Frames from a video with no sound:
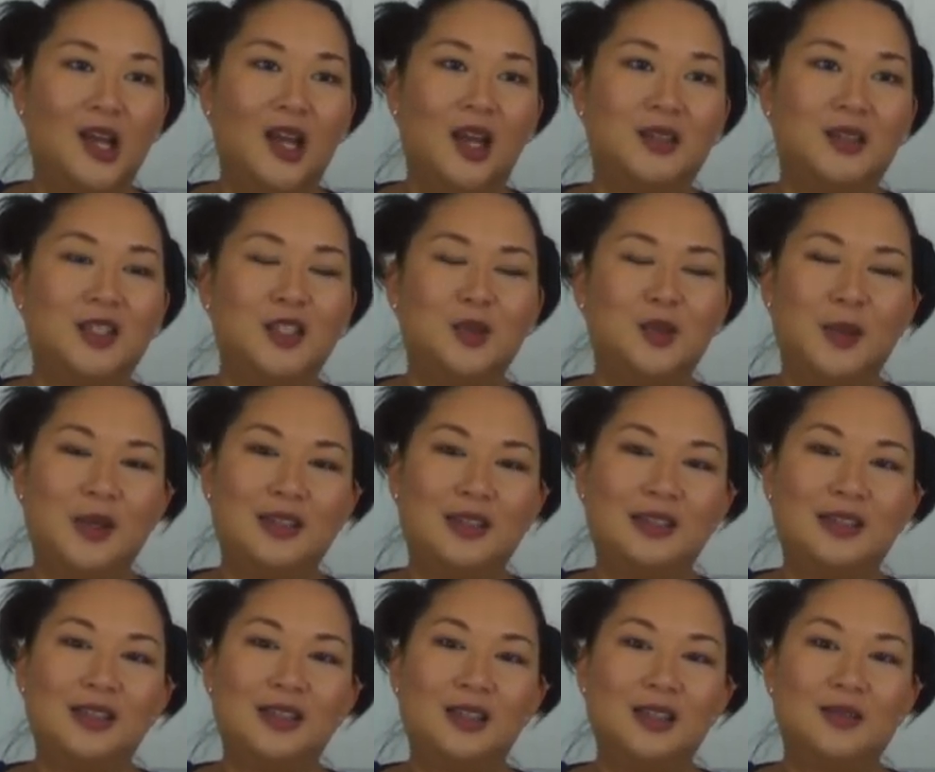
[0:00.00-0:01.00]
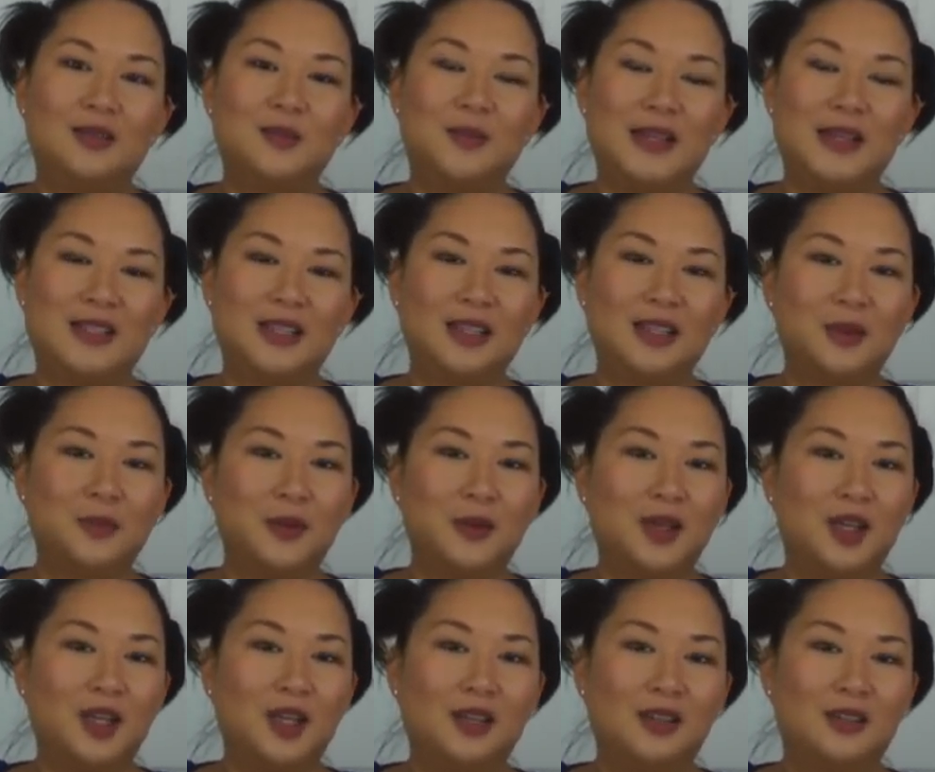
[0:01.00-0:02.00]
and just basically put
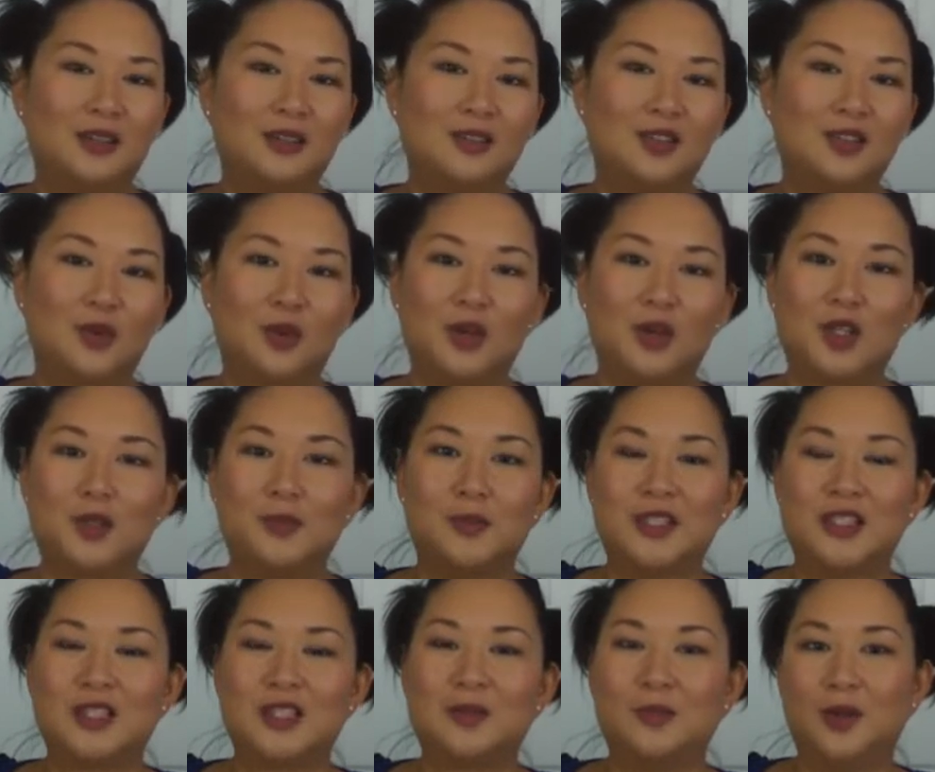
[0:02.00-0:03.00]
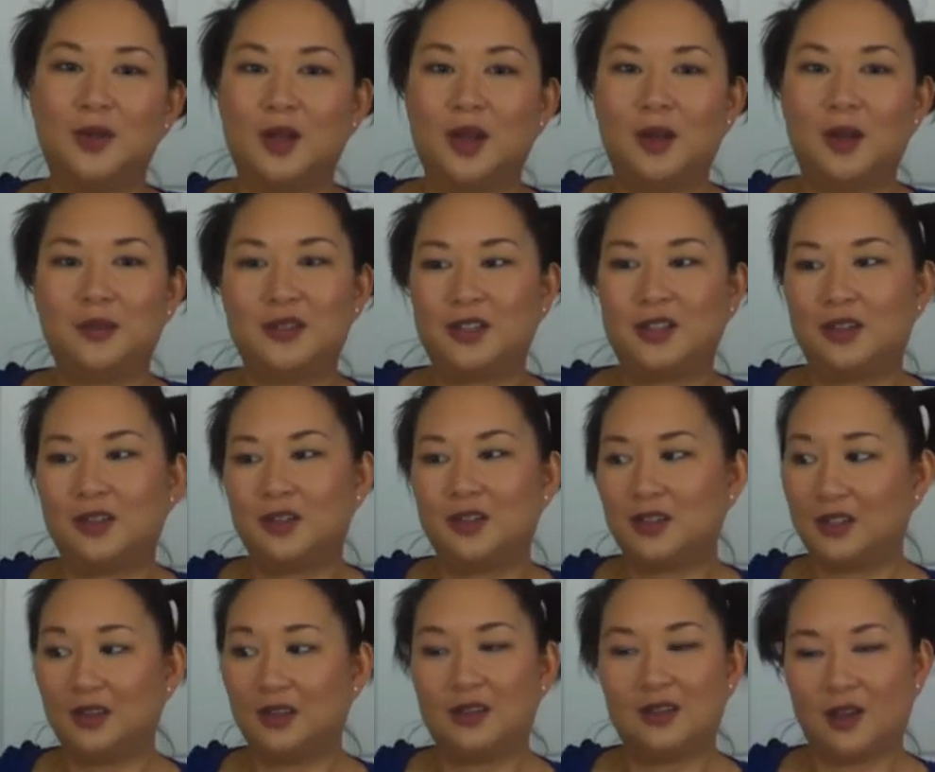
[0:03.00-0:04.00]
it in storage bins and put it
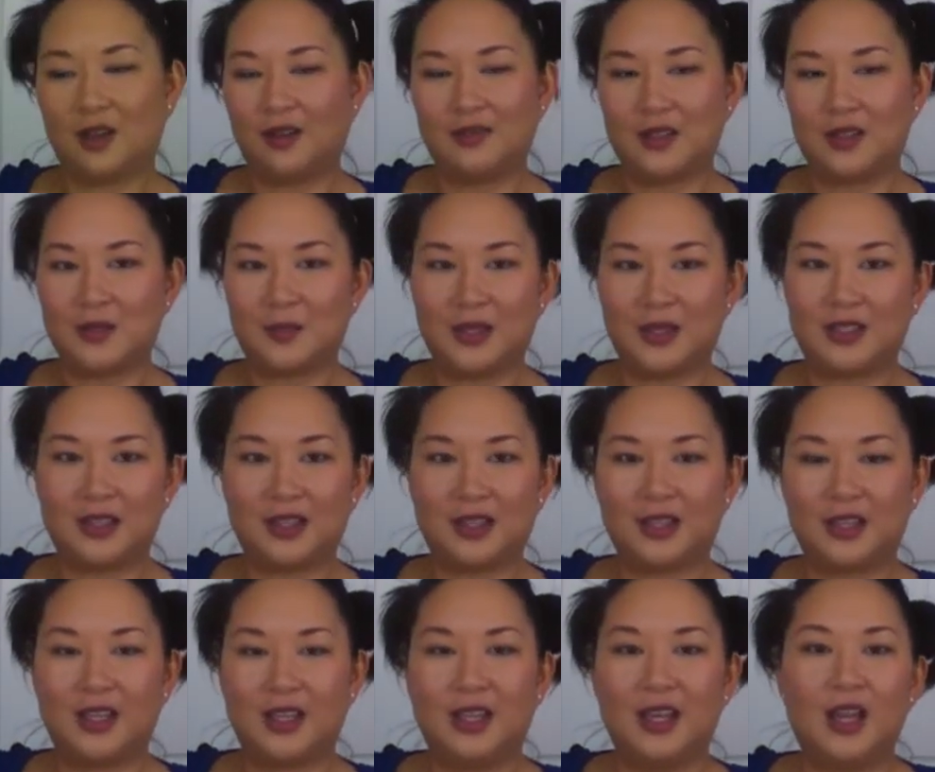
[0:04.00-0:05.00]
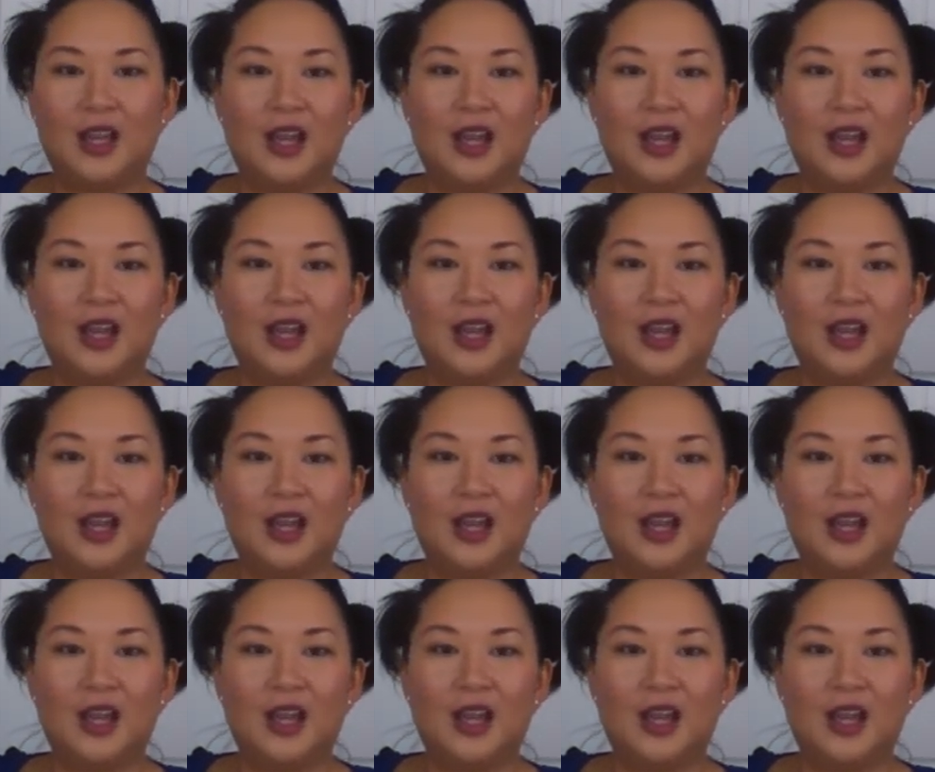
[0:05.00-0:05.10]
upstairs in this office basically,